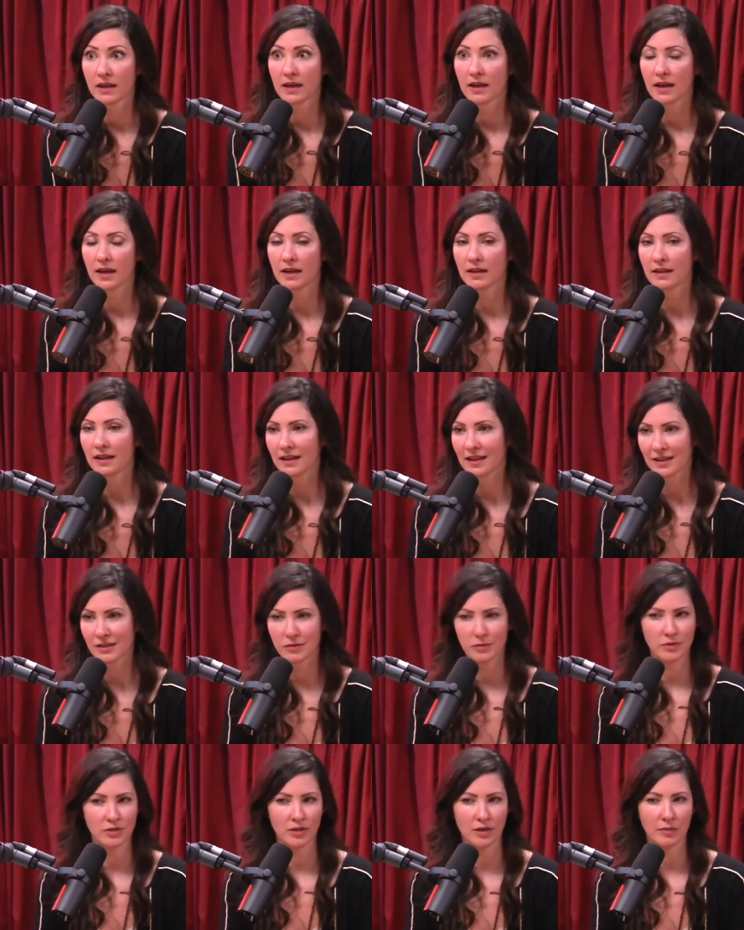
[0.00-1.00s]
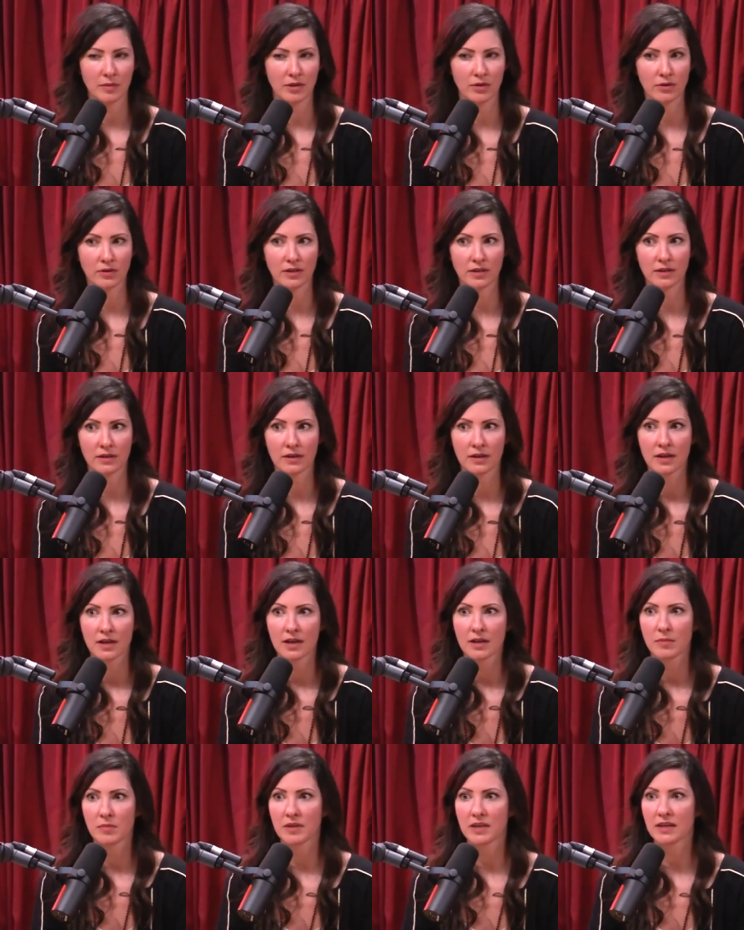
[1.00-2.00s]
And and that's what we were talking about earlier.
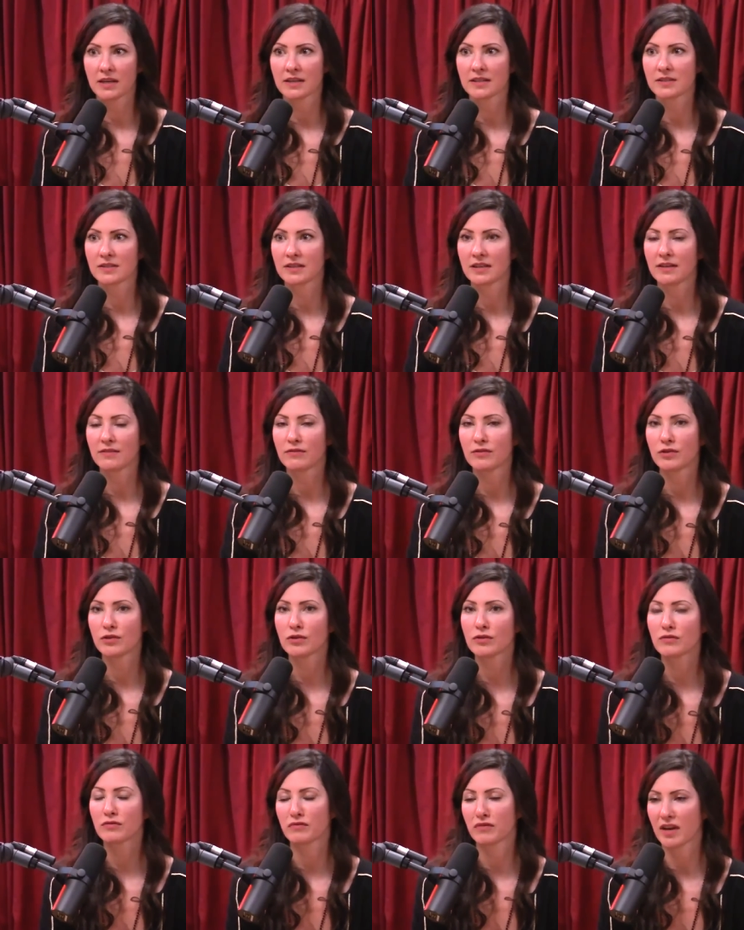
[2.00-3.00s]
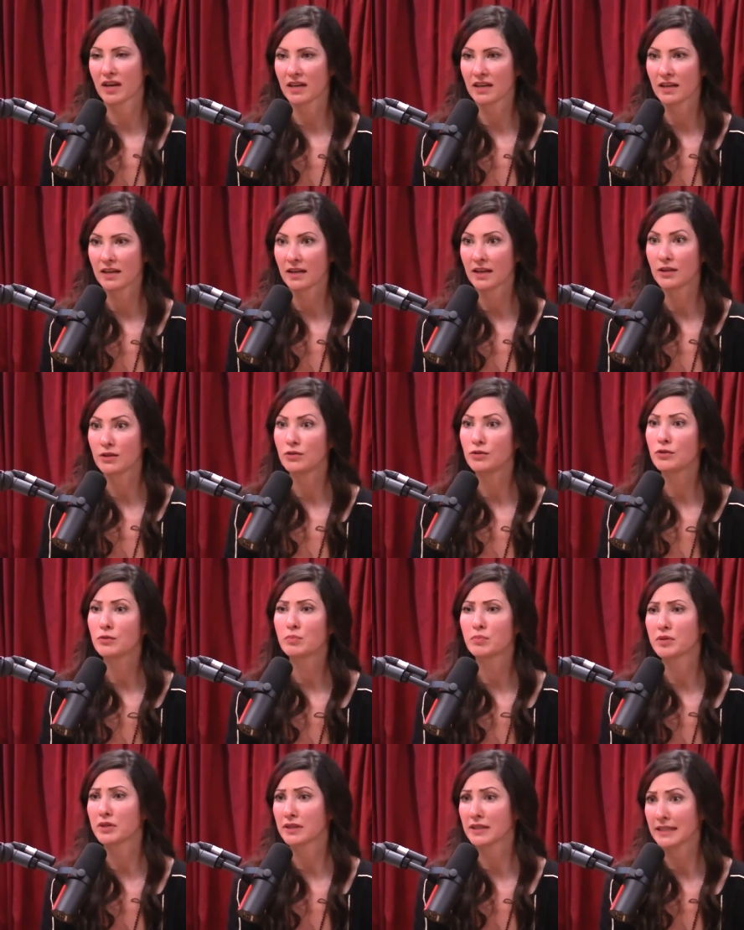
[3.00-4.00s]
Because if you're ready and you
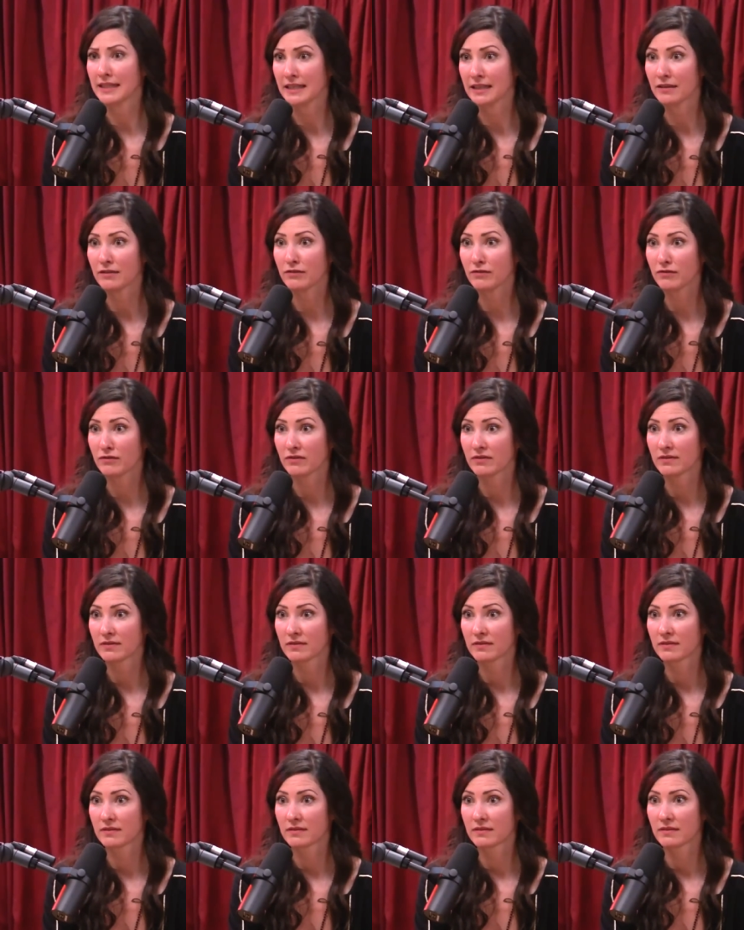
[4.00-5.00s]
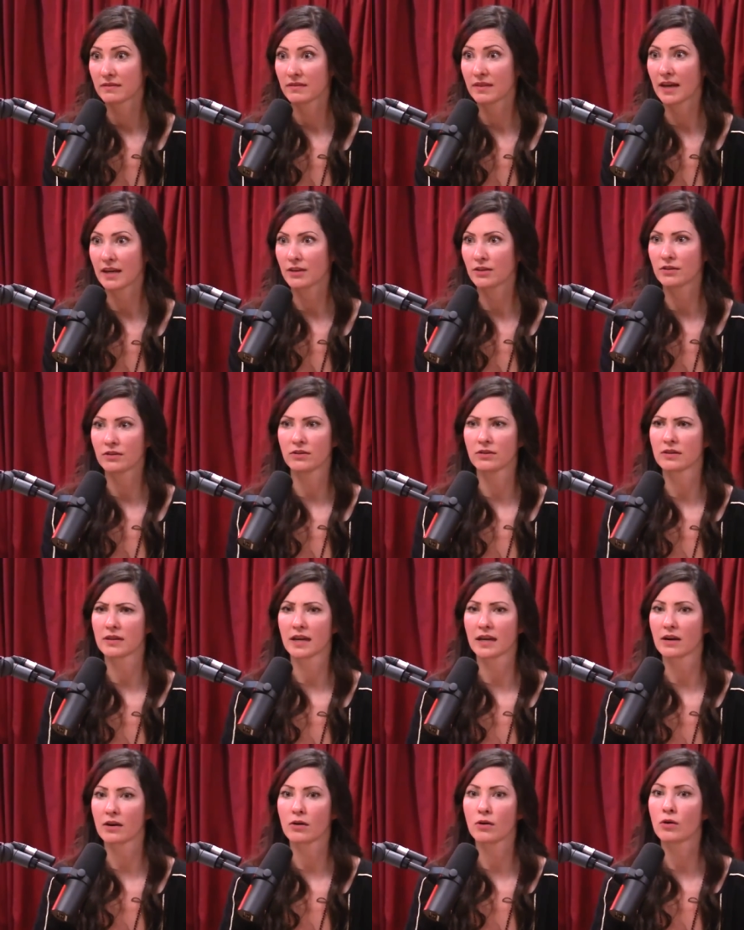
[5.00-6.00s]
believe that you're
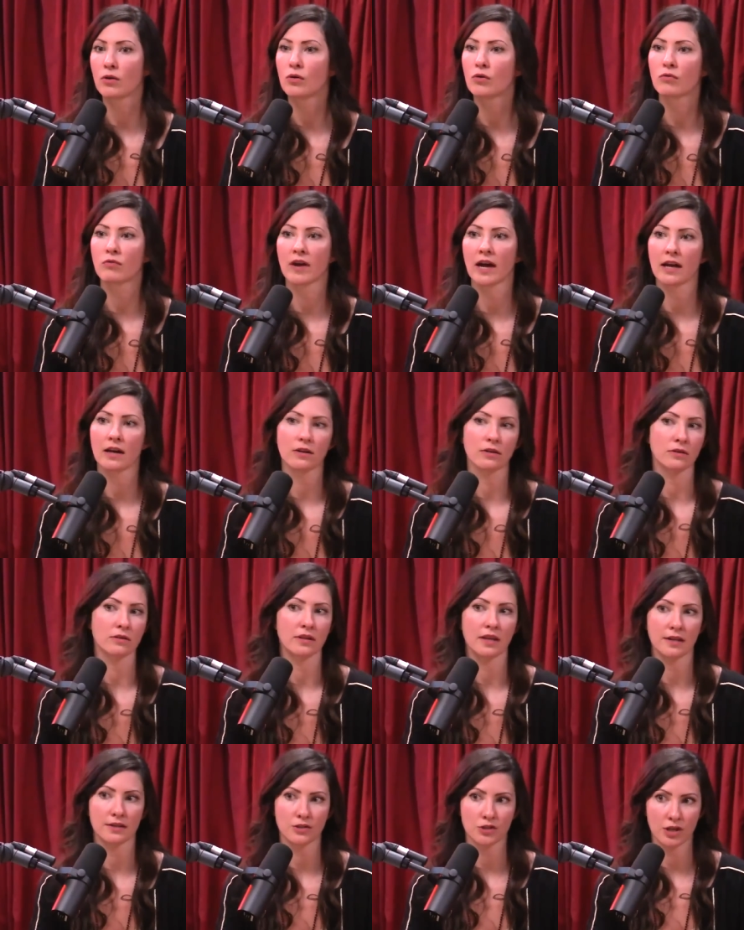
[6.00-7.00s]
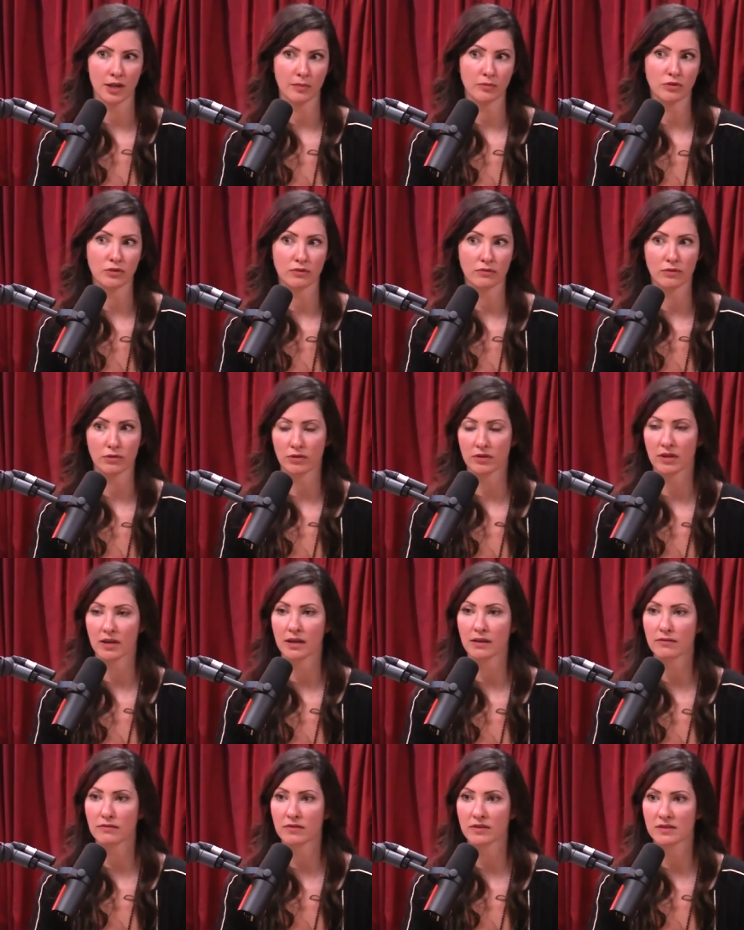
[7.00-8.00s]
like a whole radical next chapter of your
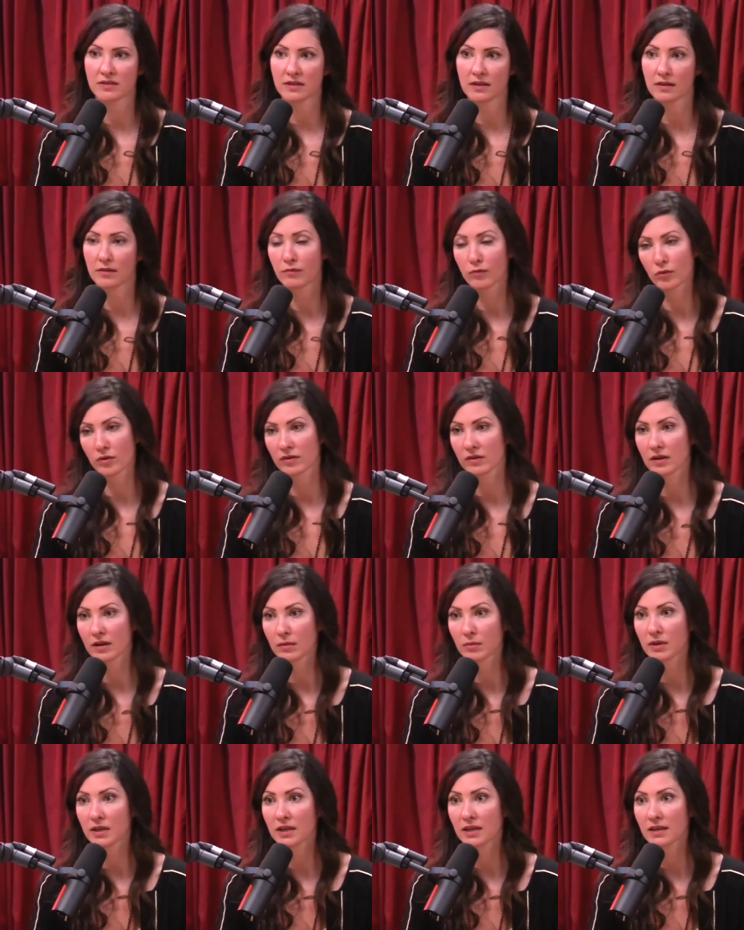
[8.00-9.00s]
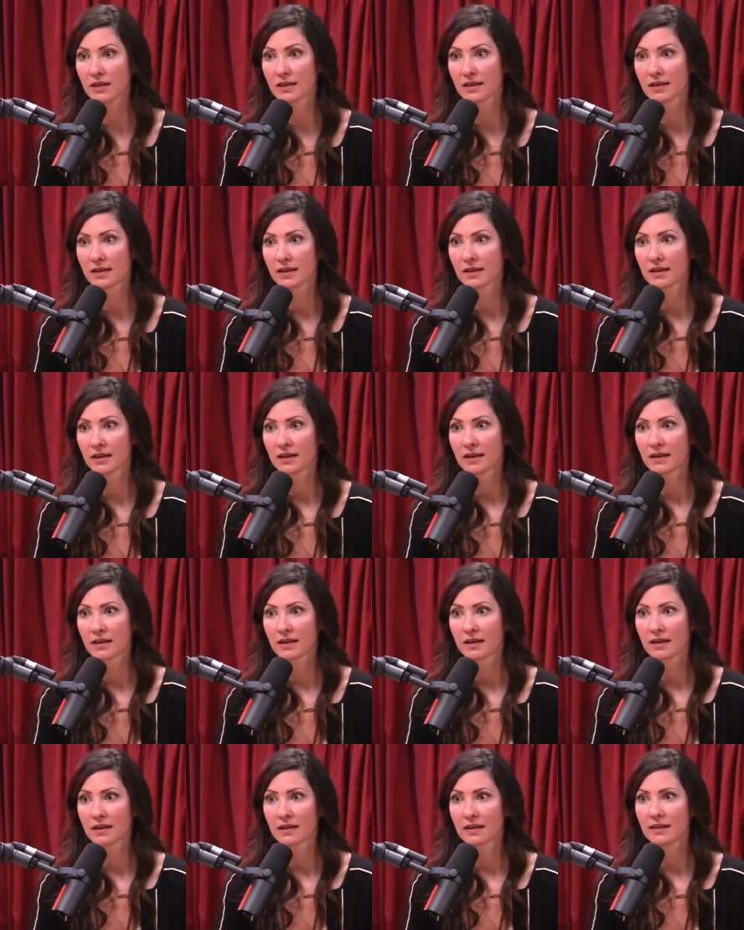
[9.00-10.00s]
life is like forthcoming,
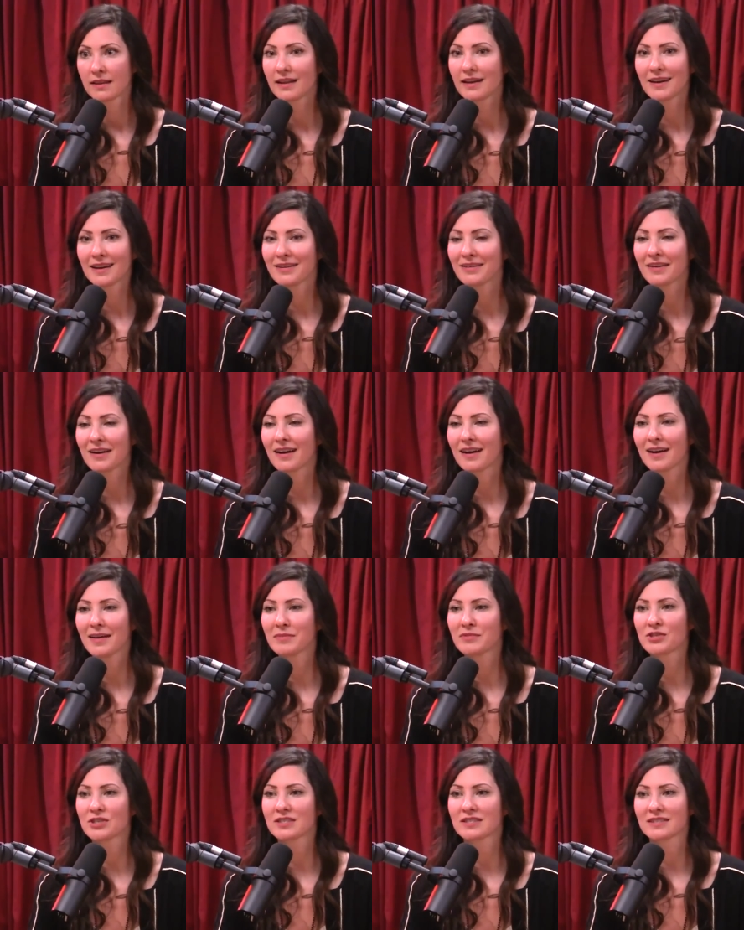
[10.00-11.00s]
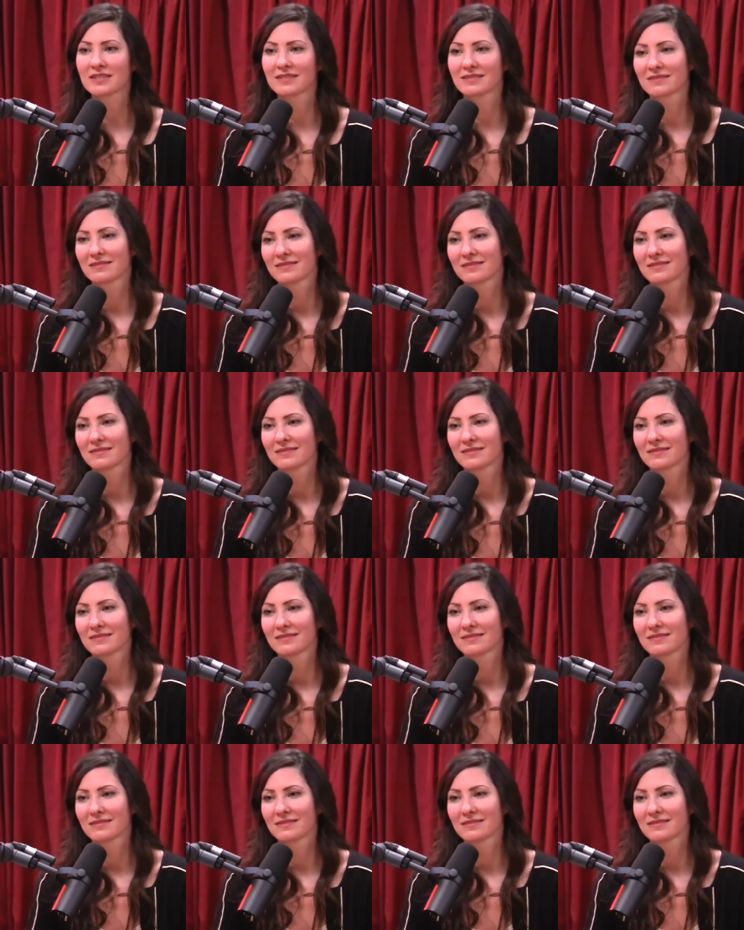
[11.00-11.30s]
then I don't, I'm just